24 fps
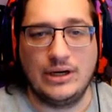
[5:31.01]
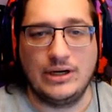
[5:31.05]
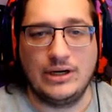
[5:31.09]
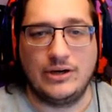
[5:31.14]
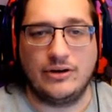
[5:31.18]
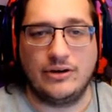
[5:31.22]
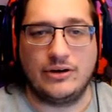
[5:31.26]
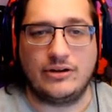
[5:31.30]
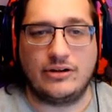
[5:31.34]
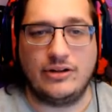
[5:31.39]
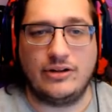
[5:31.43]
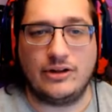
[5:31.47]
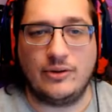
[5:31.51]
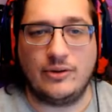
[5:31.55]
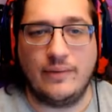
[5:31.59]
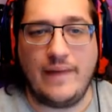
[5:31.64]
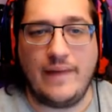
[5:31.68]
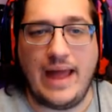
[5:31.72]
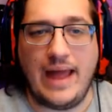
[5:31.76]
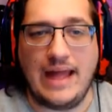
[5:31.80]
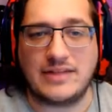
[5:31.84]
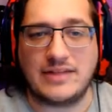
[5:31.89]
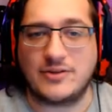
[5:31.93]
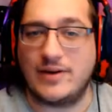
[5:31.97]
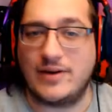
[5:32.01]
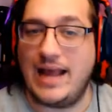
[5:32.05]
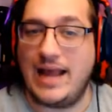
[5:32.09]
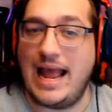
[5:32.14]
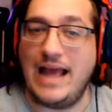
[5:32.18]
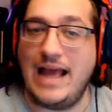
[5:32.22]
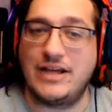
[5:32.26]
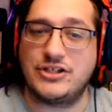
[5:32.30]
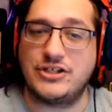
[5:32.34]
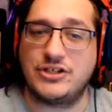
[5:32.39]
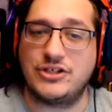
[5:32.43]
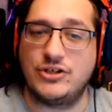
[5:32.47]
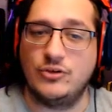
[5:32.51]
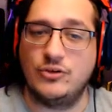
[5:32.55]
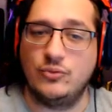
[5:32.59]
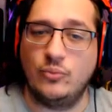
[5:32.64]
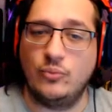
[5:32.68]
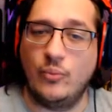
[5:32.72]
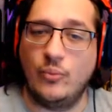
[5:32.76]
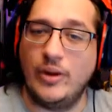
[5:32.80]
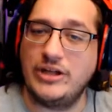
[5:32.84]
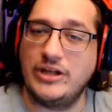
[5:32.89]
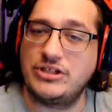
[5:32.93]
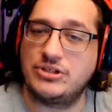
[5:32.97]
You're gonna click on that. It's gonna ask you
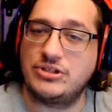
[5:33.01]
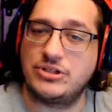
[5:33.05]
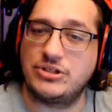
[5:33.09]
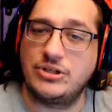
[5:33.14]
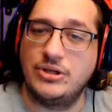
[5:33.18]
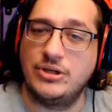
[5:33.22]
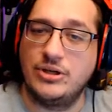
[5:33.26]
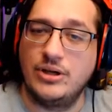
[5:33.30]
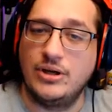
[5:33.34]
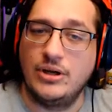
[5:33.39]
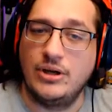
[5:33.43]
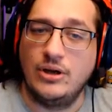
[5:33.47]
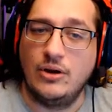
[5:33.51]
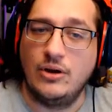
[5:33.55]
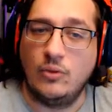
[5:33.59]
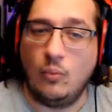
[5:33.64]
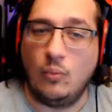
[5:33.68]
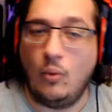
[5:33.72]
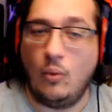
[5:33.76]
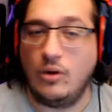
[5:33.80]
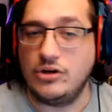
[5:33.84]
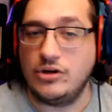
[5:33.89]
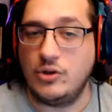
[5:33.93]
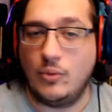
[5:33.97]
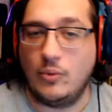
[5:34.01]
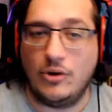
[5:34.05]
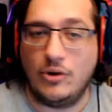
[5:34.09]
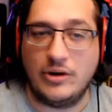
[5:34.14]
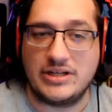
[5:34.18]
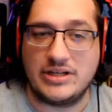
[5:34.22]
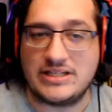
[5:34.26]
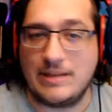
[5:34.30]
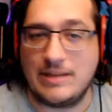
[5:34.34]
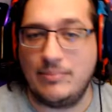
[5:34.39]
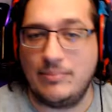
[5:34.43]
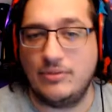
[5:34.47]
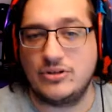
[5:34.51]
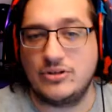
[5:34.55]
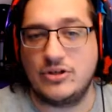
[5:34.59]
which one you wanna assemble.